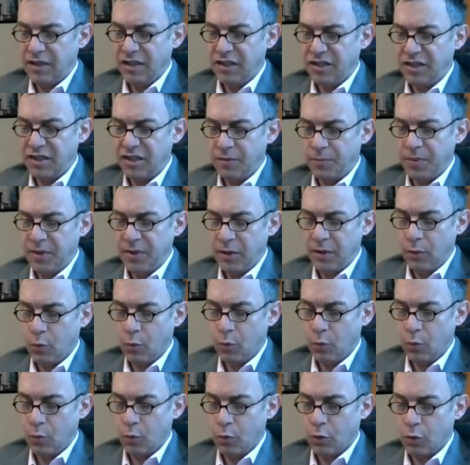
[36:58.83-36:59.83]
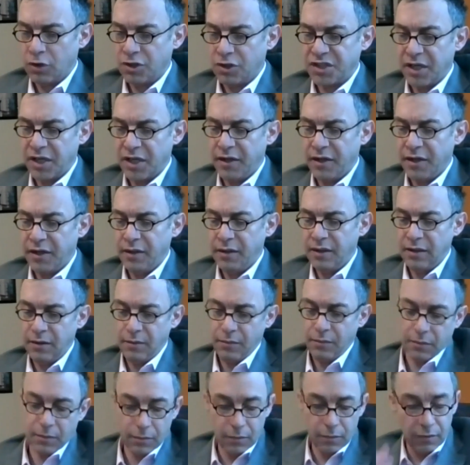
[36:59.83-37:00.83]
and this is being worked on in
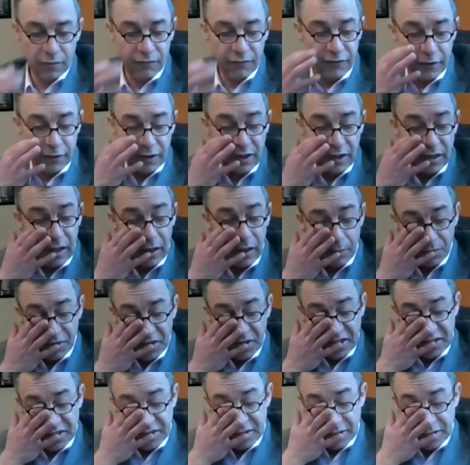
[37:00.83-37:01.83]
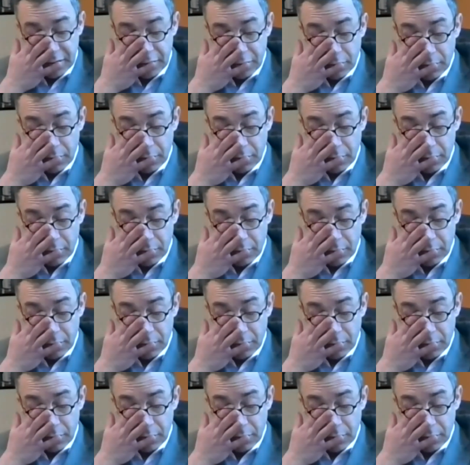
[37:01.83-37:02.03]
a very complex